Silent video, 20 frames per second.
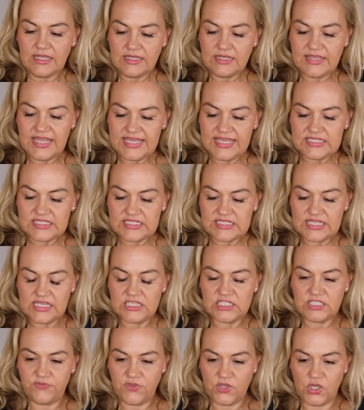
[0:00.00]
This
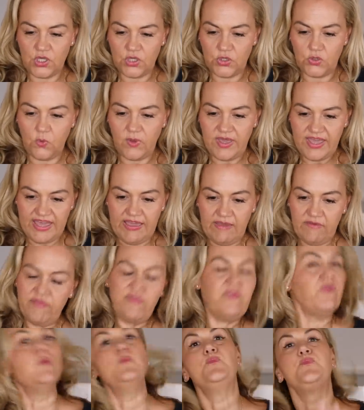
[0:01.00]
is for you
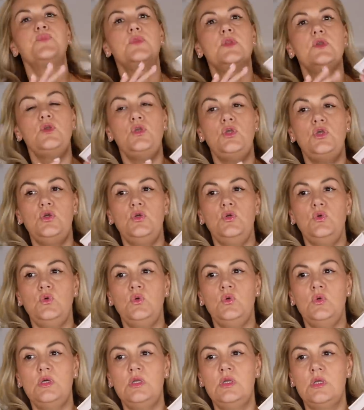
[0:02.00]
if
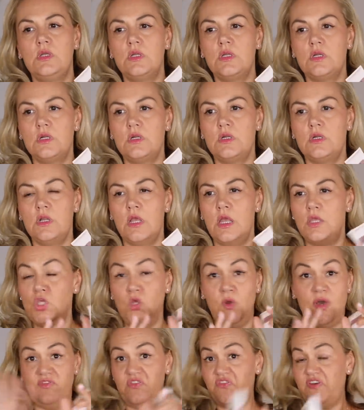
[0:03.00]
you
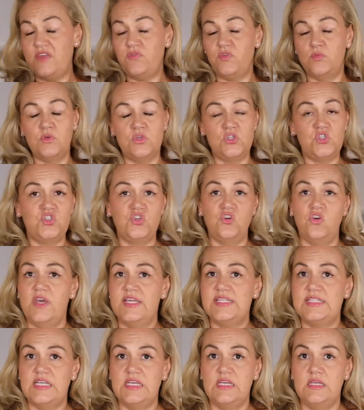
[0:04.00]
have a favorite
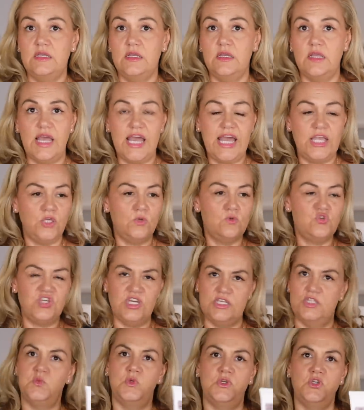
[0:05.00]
moisturizer and you
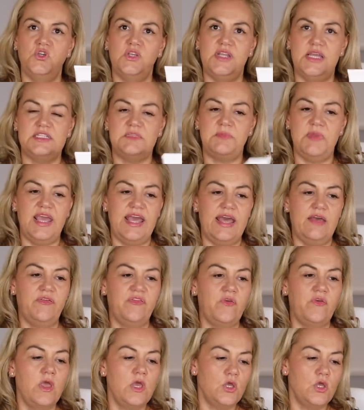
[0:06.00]
just want a good SPF.